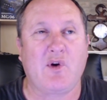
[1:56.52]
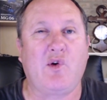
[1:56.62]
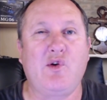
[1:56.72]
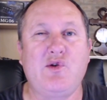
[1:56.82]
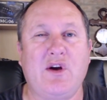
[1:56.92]

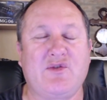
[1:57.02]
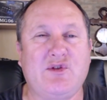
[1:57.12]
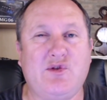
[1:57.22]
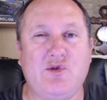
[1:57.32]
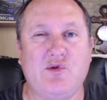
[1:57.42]
All you have
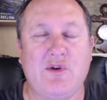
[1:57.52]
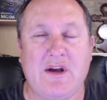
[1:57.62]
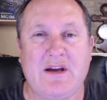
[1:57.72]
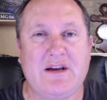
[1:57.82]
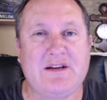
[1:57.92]
to do
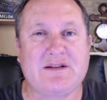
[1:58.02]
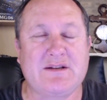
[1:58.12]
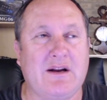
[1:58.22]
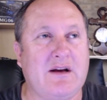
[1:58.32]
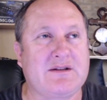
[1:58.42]

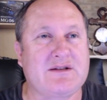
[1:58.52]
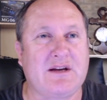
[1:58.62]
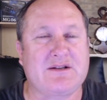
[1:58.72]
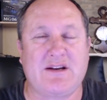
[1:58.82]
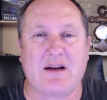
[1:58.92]
is,
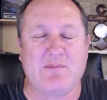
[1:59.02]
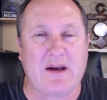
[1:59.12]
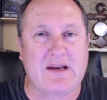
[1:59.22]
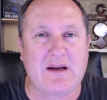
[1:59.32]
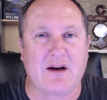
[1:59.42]
it's like
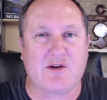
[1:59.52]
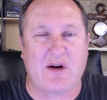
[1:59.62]
making a